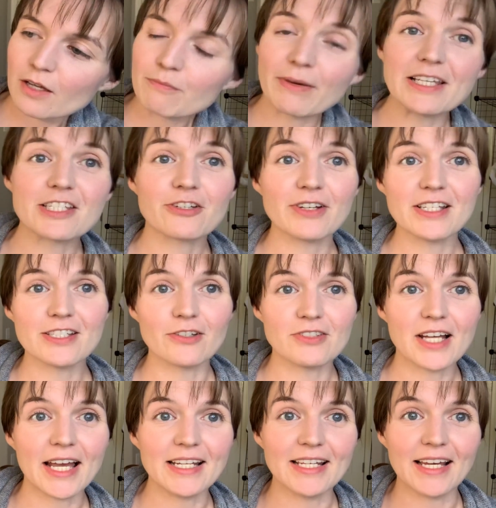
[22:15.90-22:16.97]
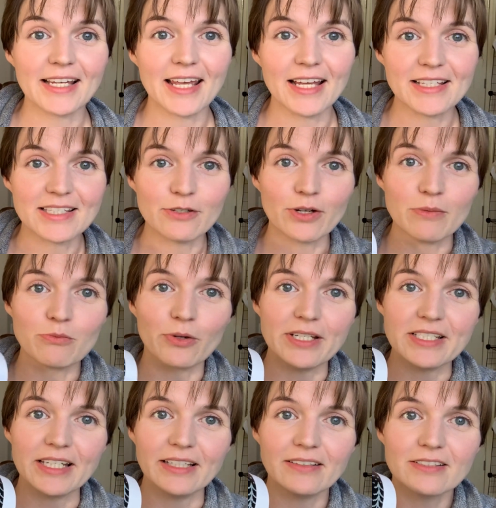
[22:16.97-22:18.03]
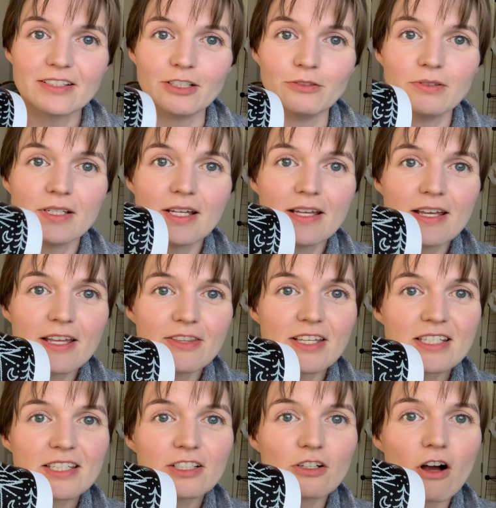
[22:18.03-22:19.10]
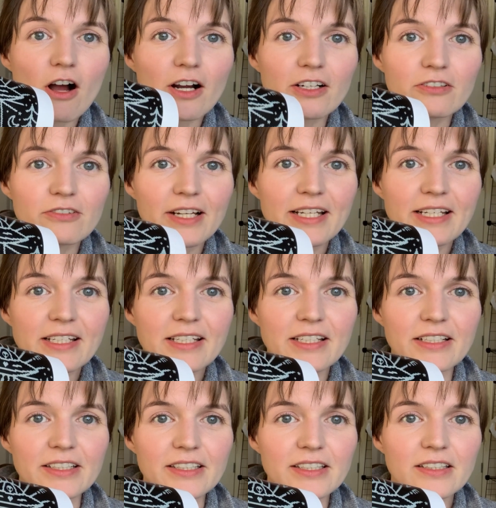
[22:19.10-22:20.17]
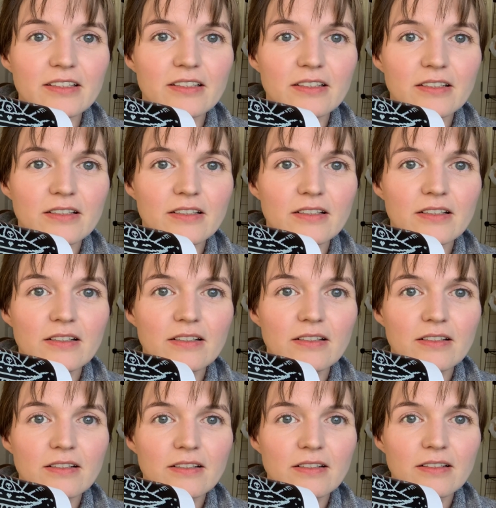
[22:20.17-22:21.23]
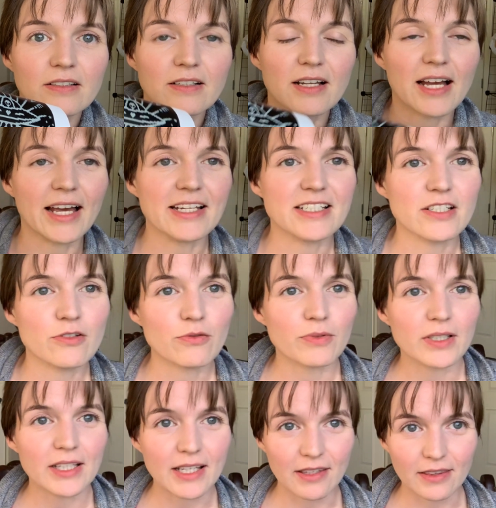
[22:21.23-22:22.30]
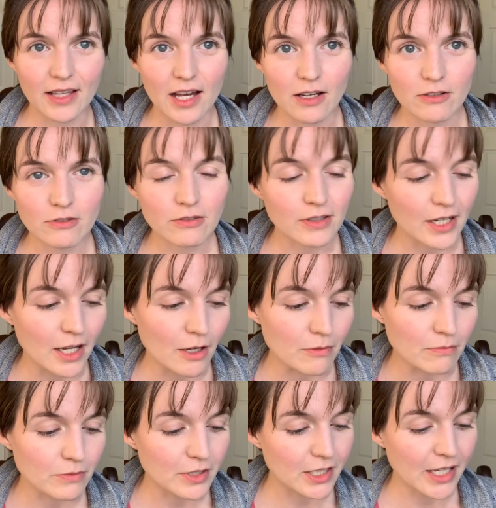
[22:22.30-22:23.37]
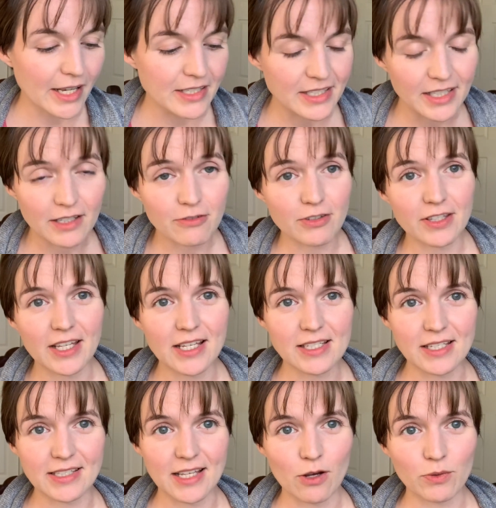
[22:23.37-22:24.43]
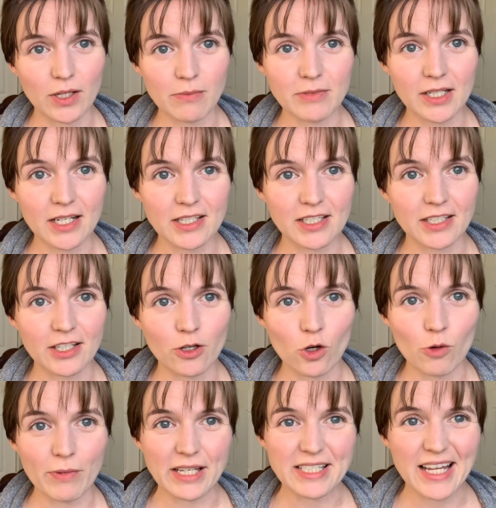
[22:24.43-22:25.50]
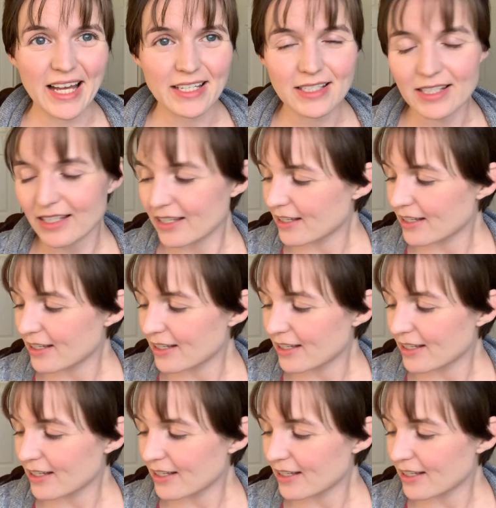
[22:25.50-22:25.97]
My screen's so tiny I can't see where I'm pointing. So this little heart right here, I didn't really love. The idea for this is that when I'm done, it's gonna go at my desk,